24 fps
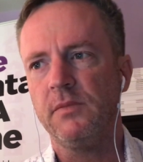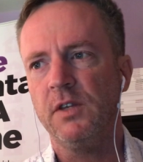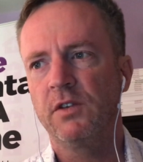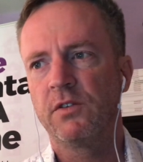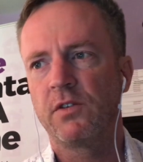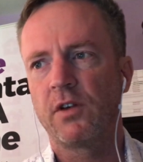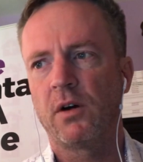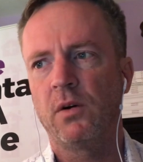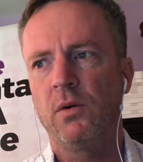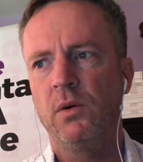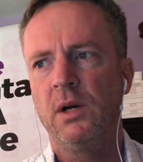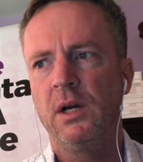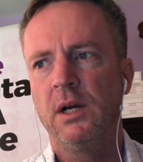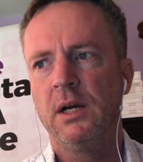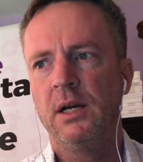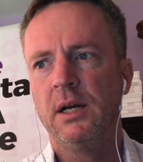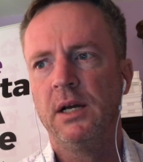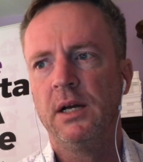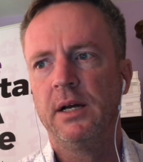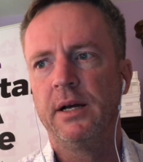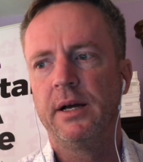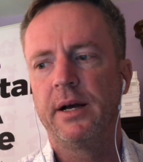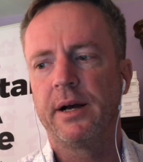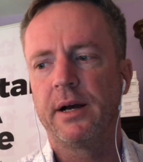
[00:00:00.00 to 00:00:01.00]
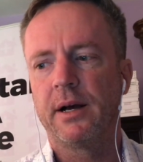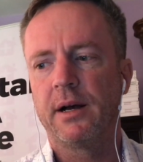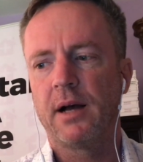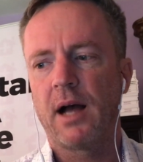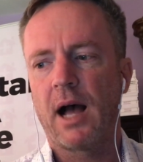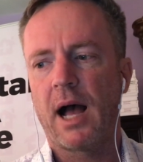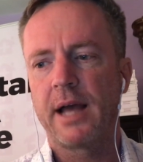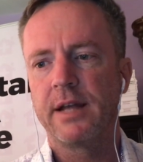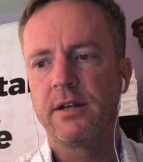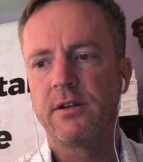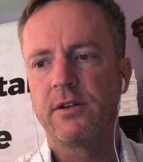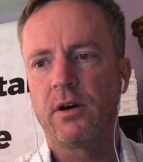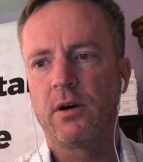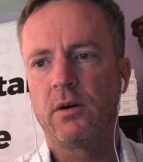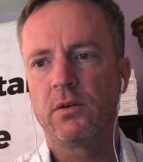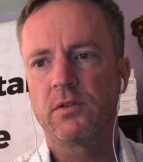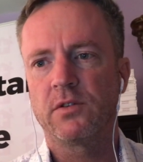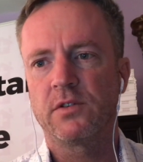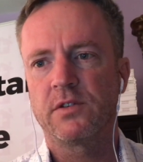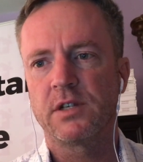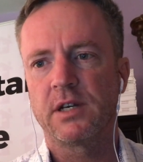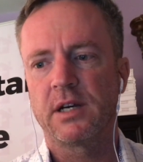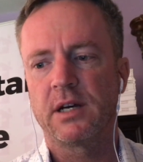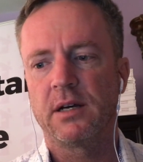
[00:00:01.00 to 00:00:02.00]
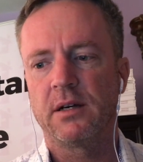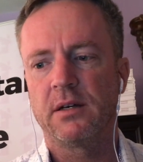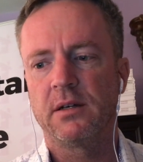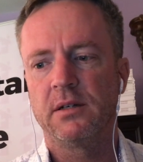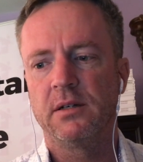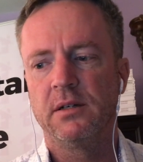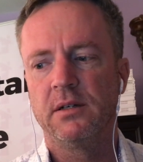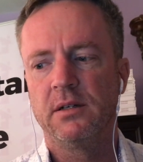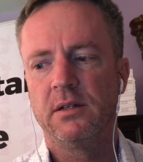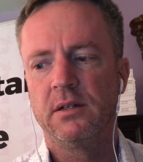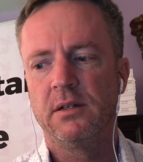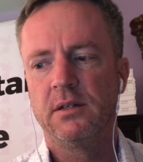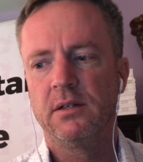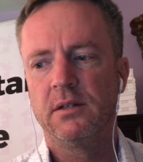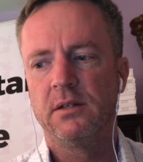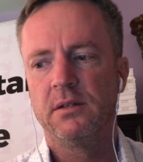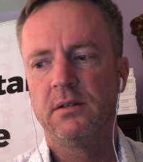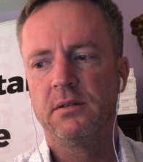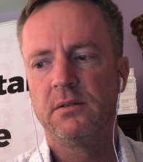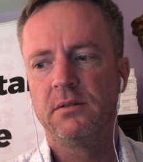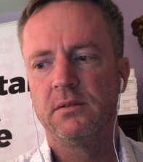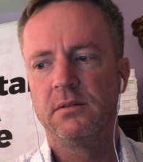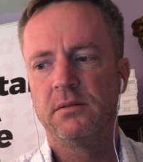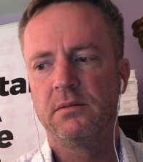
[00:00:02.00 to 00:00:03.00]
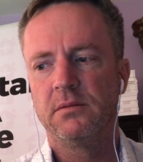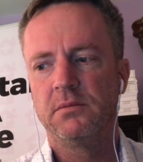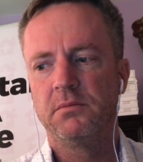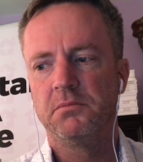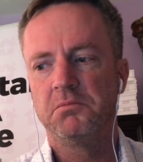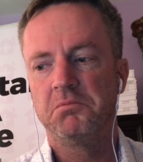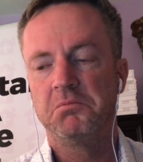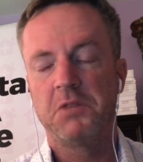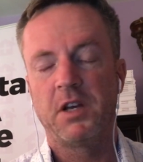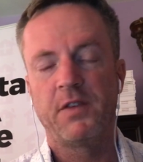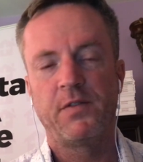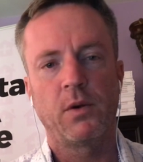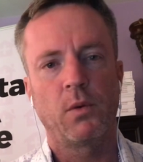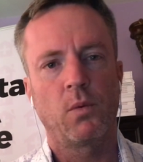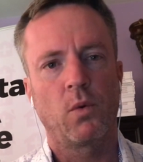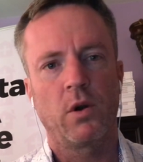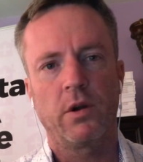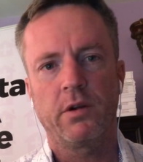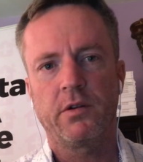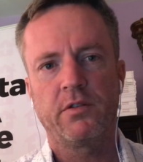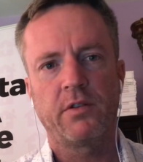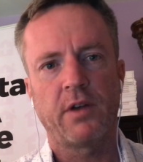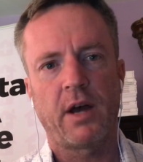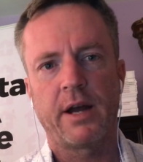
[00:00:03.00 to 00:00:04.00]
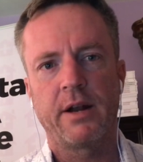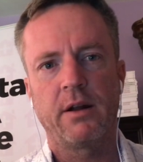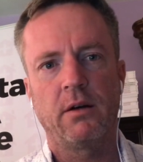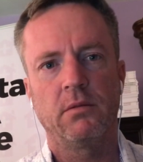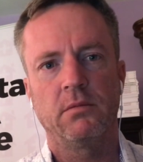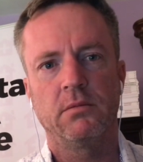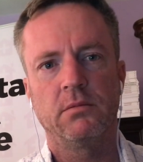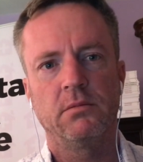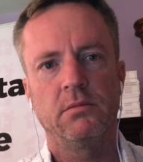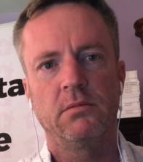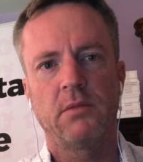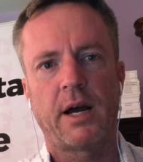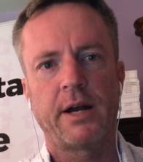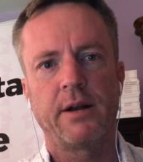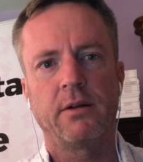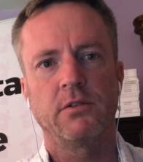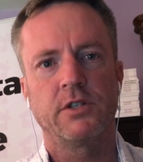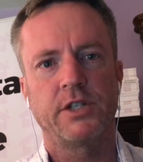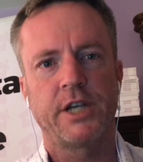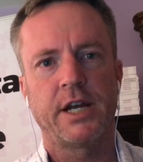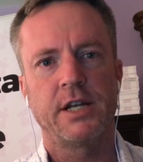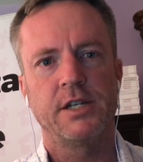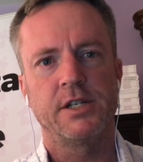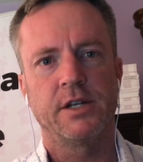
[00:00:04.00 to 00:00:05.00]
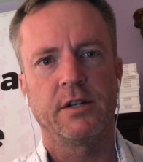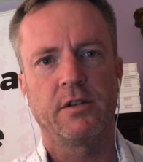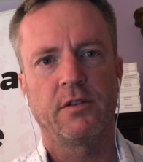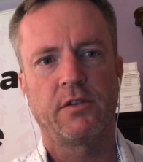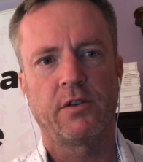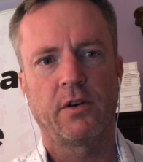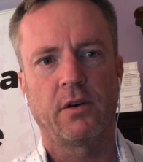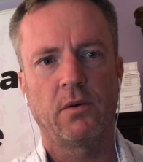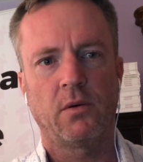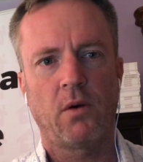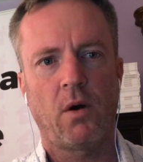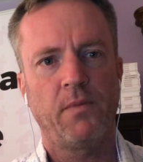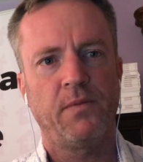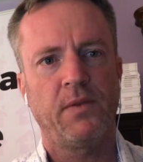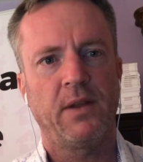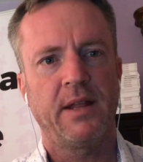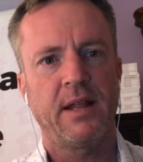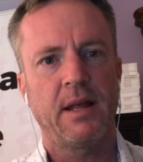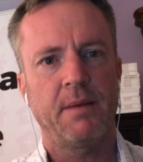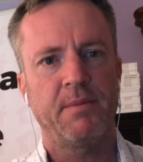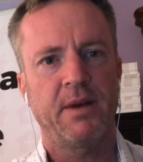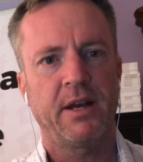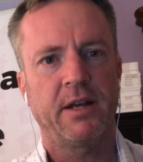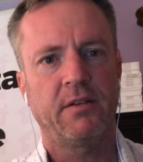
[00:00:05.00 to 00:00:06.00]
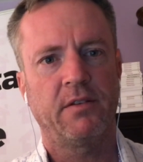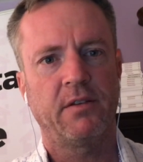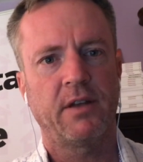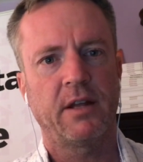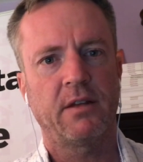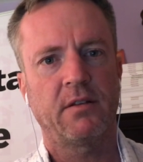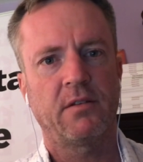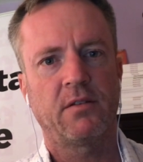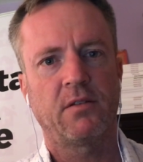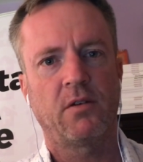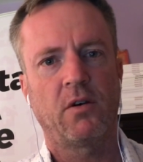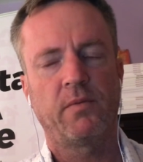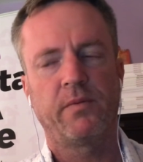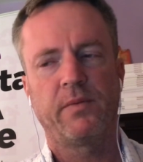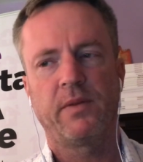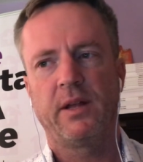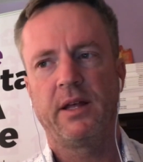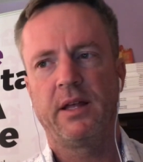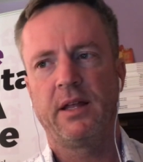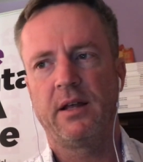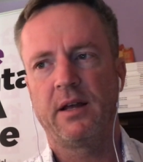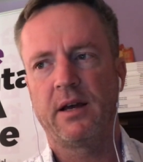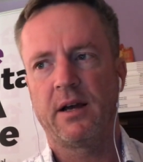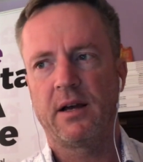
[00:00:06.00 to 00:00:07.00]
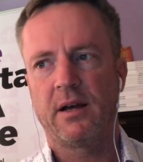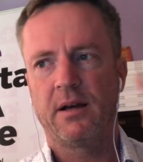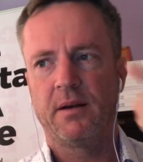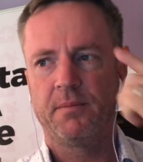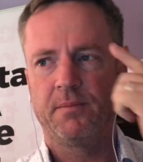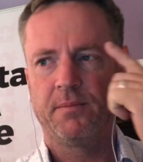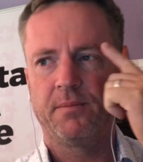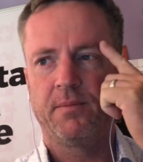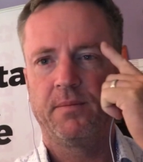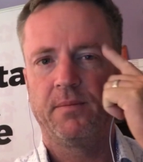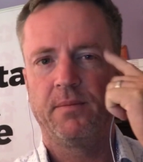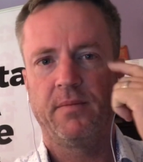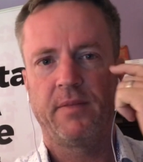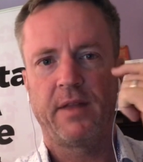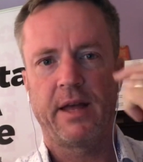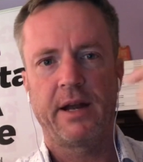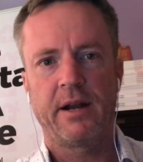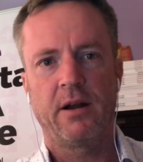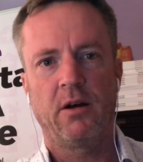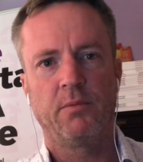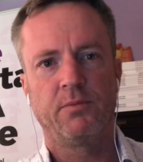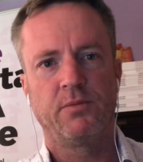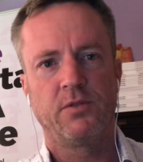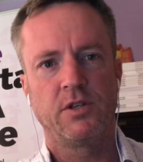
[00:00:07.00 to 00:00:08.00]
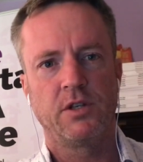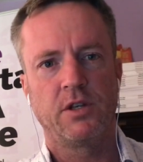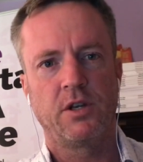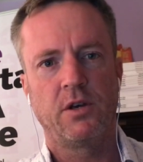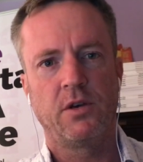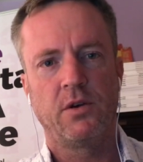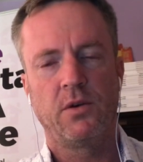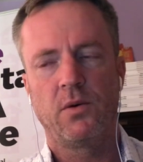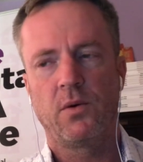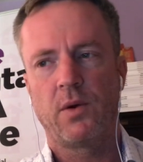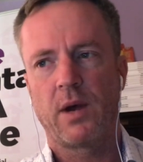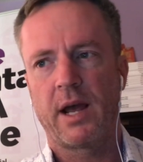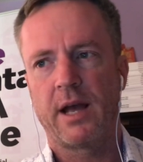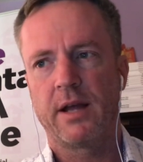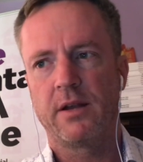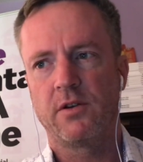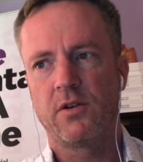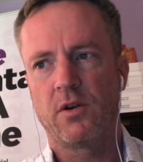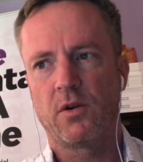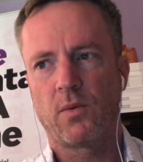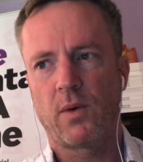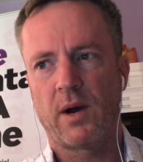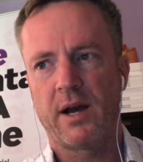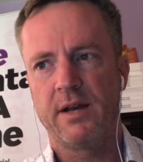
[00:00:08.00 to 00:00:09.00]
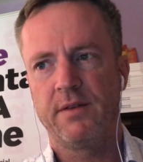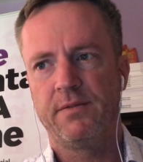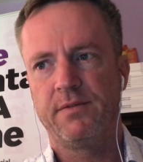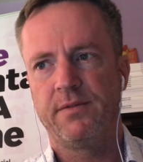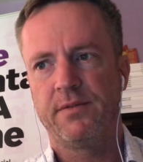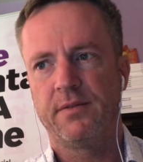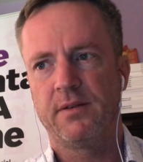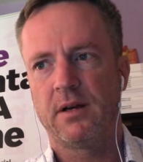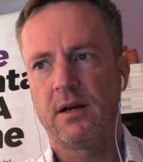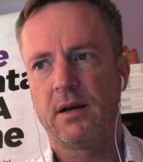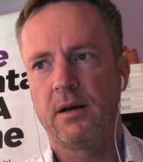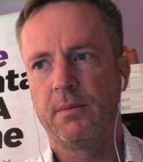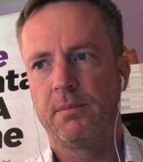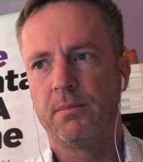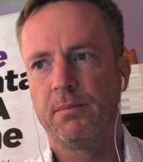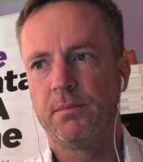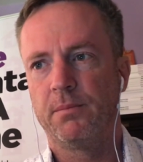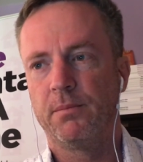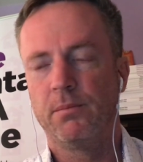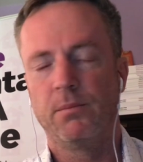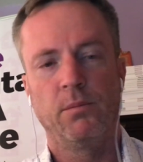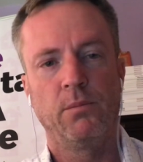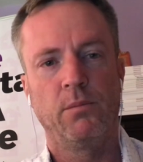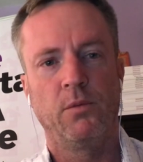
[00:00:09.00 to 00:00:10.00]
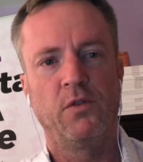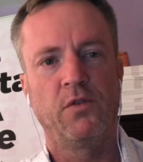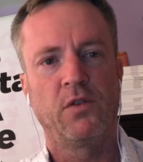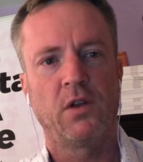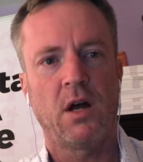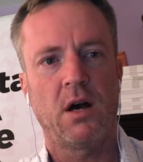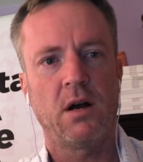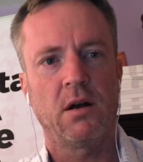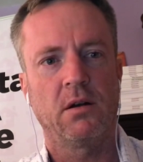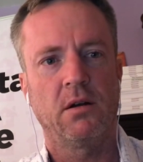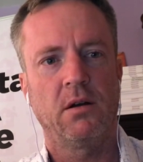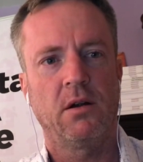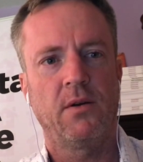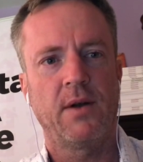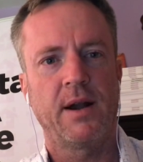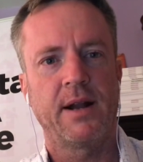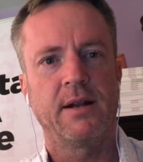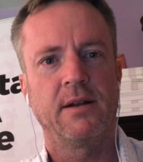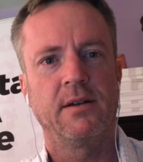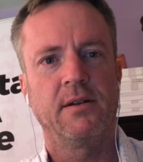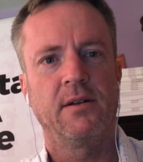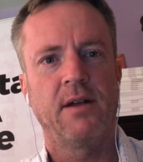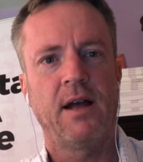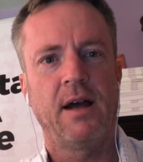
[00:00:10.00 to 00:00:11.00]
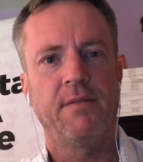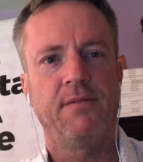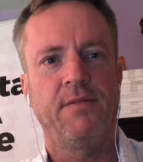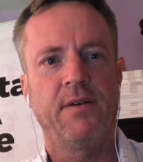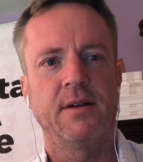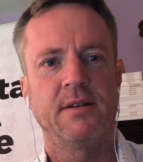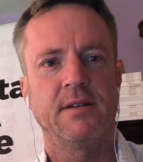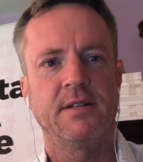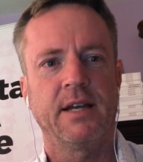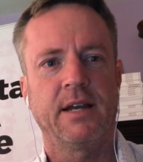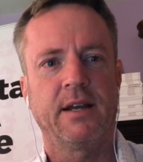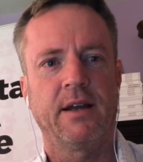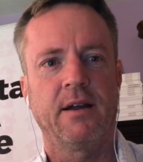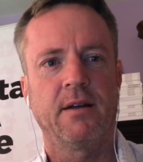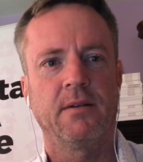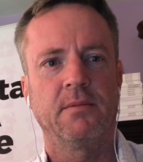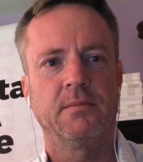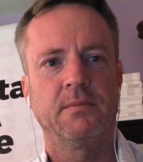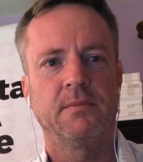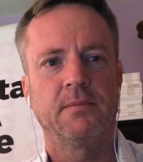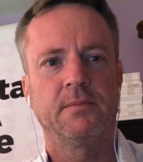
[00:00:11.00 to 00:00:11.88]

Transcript: So uh, I don't, uh, if it works, I don't I don't change it. So hopefully that makes sense. Hopefully um, that helps you and your wife um, move along. All right. Have fun. Take care.